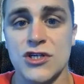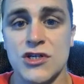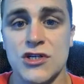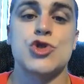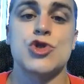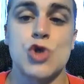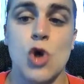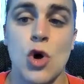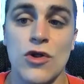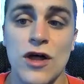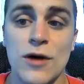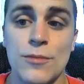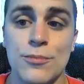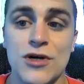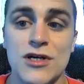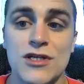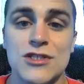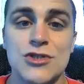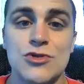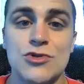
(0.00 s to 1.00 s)
So that
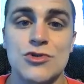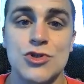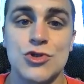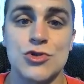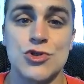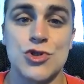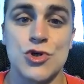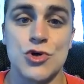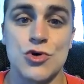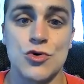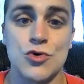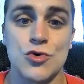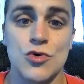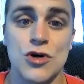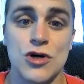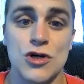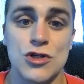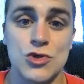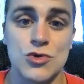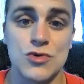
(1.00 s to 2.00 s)
brings you to, to
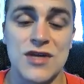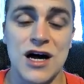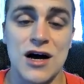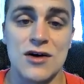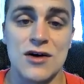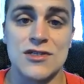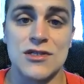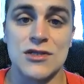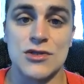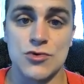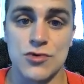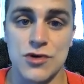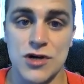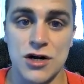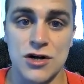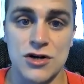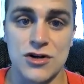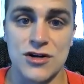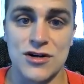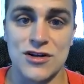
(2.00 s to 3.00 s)
two thousand three
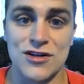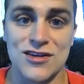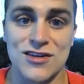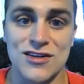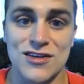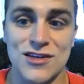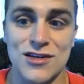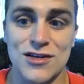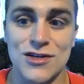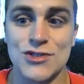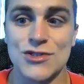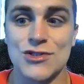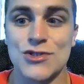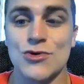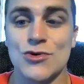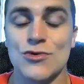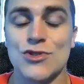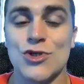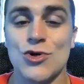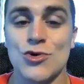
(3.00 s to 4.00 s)
hundred dollars
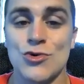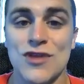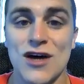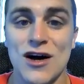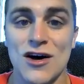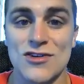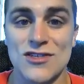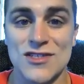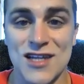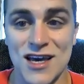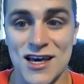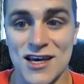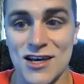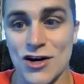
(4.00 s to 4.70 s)
to two thousand